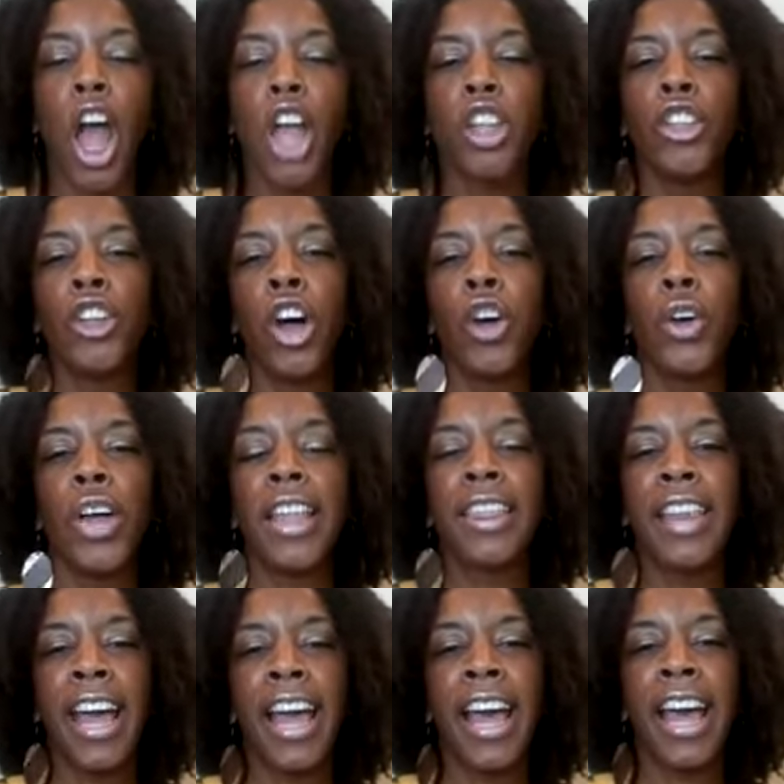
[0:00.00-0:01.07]
knowing
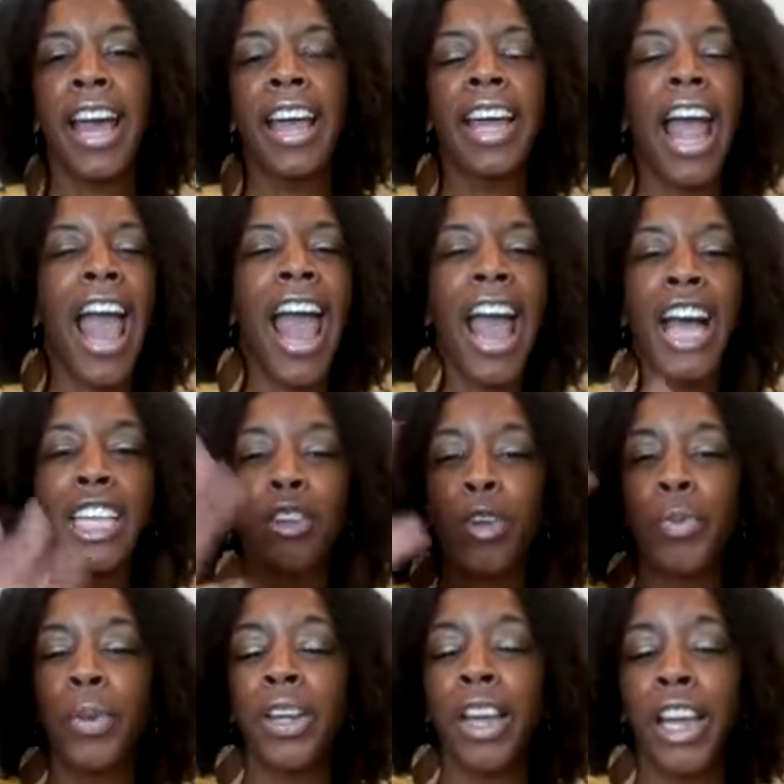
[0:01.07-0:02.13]
that as we
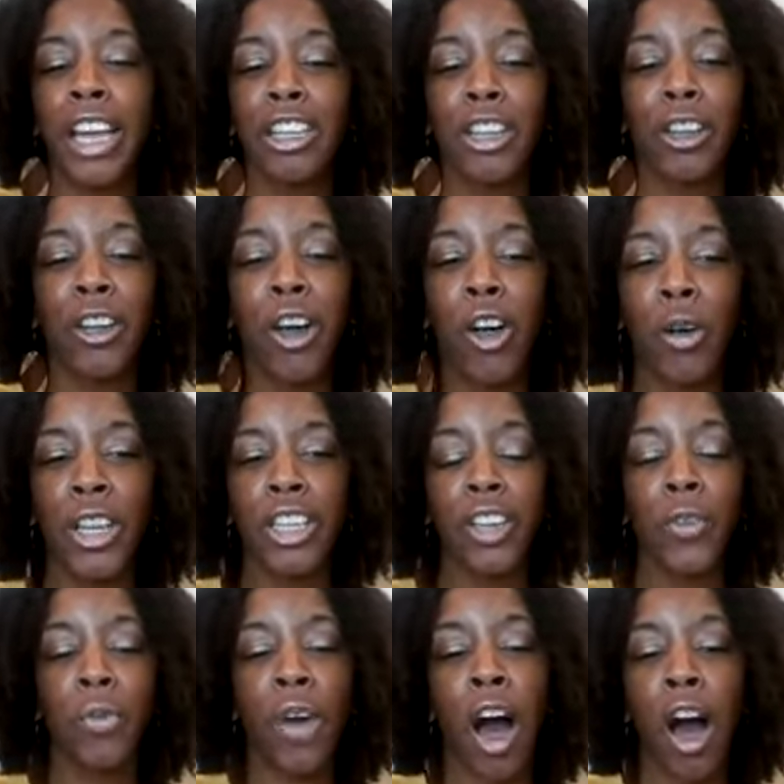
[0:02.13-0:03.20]
begin to go into
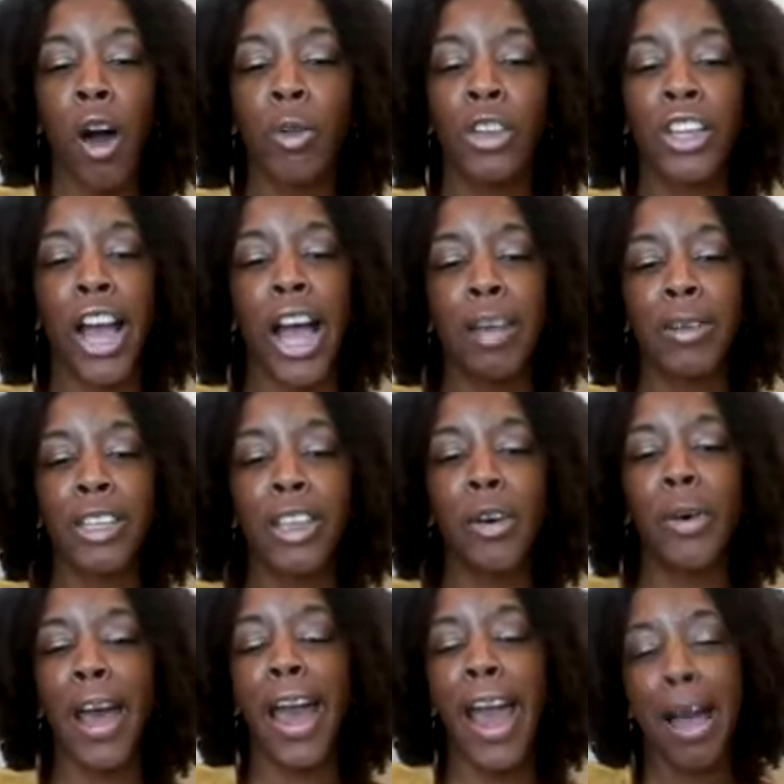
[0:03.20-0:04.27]
fall, which I am so
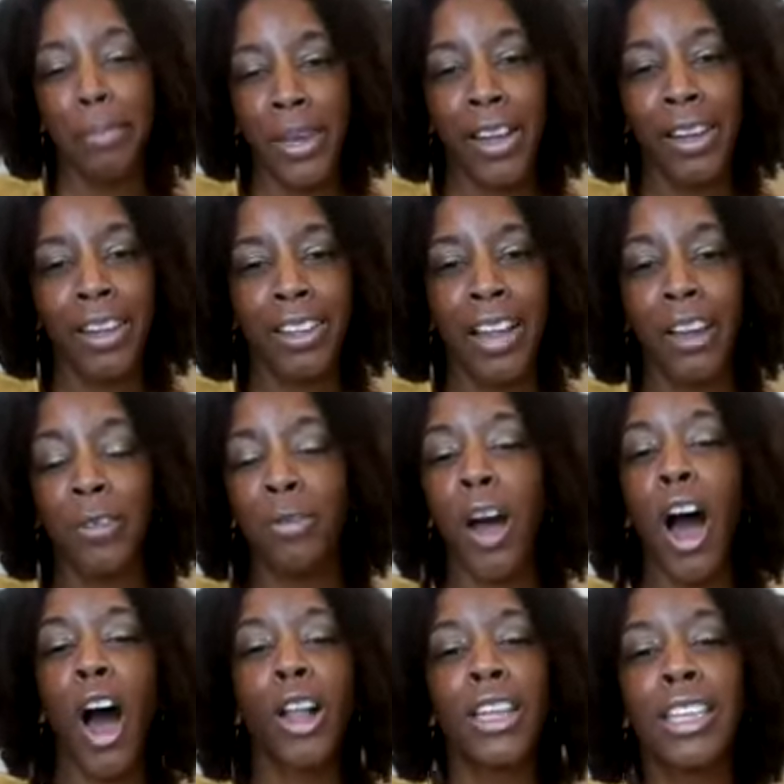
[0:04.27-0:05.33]
happy that
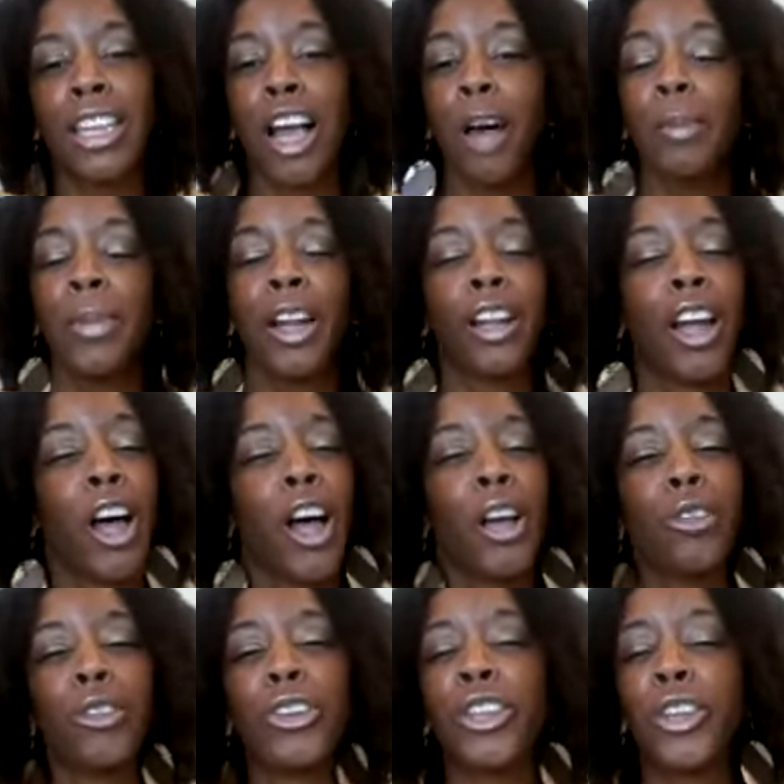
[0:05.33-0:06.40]
fall is coming along
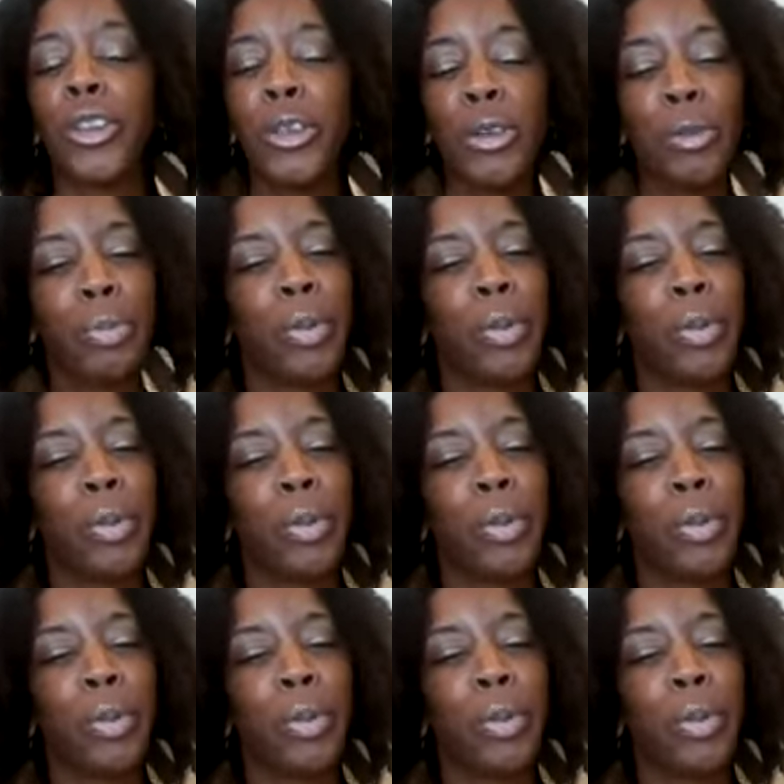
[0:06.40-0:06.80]
soon.